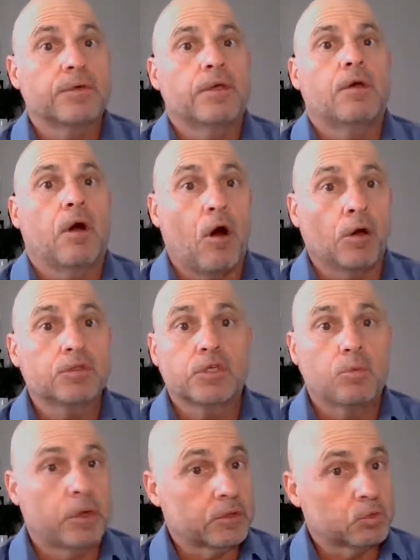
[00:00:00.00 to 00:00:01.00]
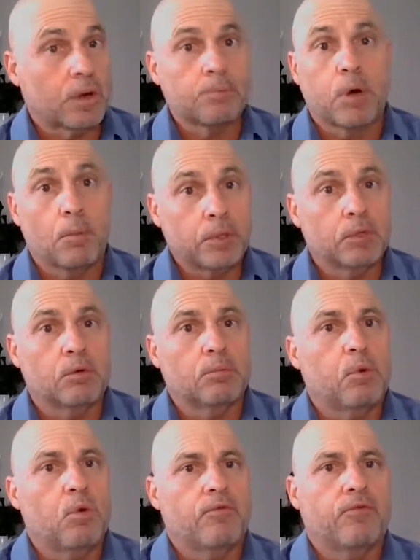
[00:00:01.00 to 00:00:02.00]
on to, whether it's one property or a
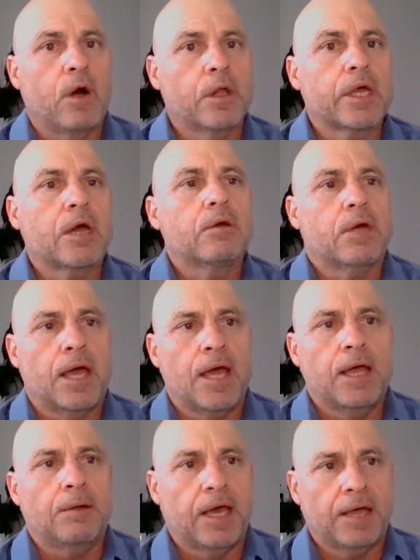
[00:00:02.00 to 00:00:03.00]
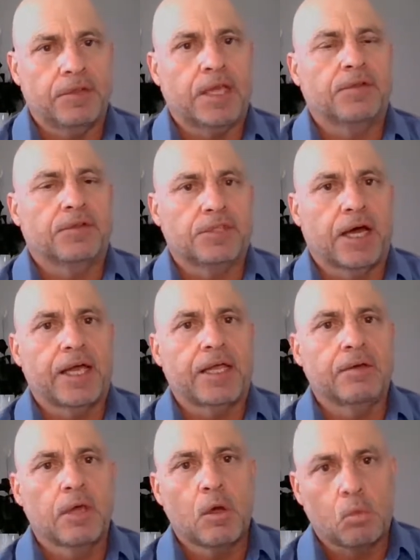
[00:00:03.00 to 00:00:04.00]
portfolio. And at the end of the day,
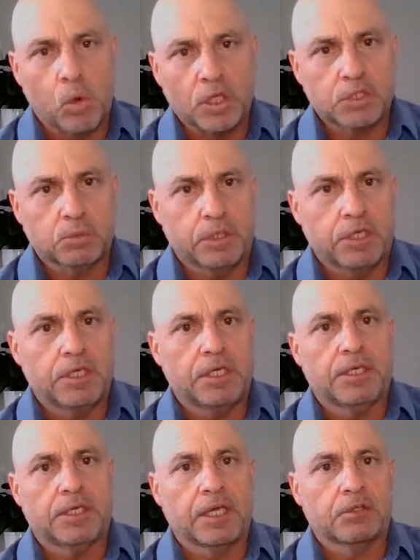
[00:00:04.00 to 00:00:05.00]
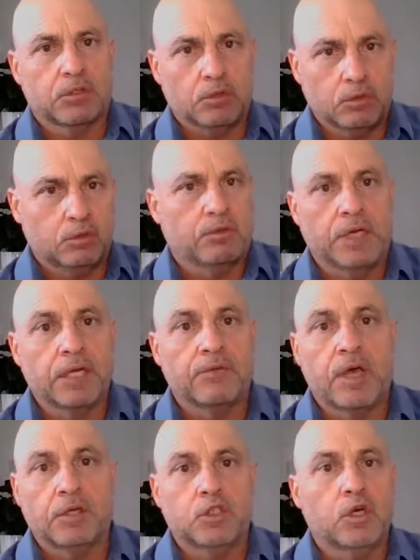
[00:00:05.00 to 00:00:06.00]
once we get to the end of
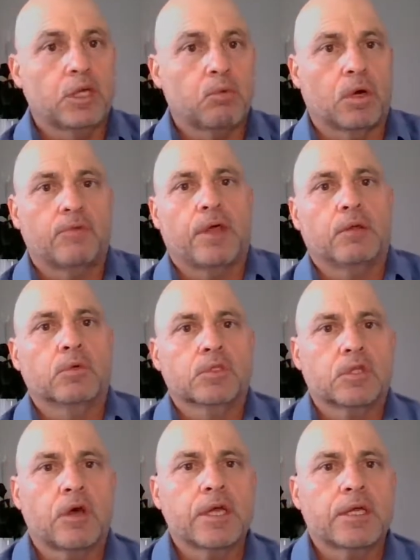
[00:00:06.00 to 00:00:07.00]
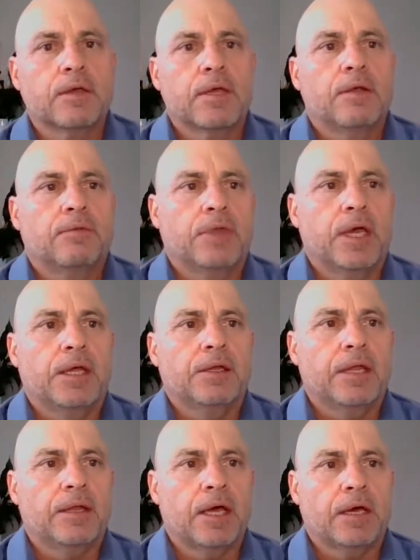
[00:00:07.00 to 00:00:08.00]
our journey, whatever that looks like,
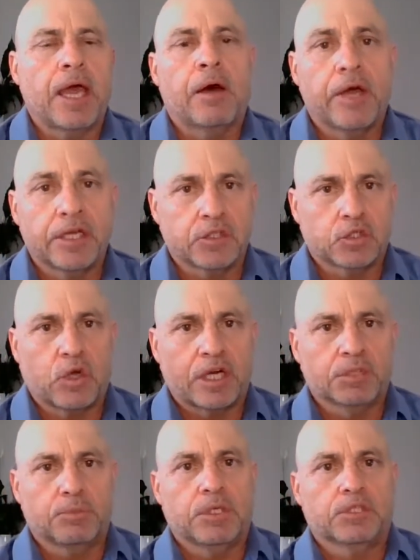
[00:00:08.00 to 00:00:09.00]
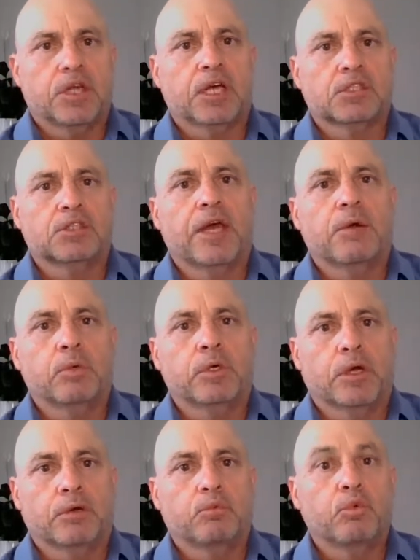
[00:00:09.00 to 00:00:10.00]
then our exit strategy will be such that we're
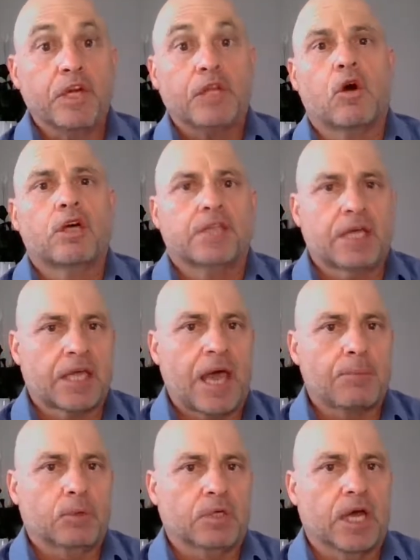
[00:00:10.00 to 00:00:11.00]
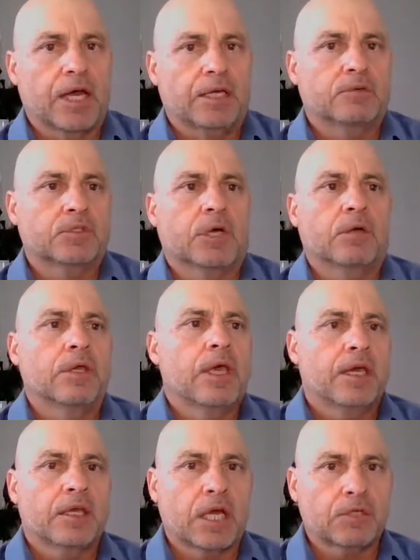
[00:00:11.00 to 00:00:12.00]
going to realise that capital gain. So
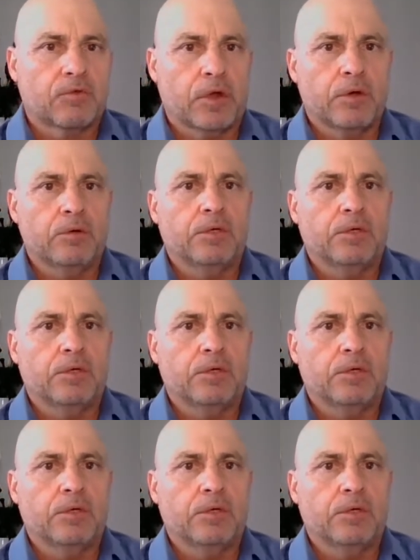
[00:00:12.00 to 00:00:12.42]
cash flow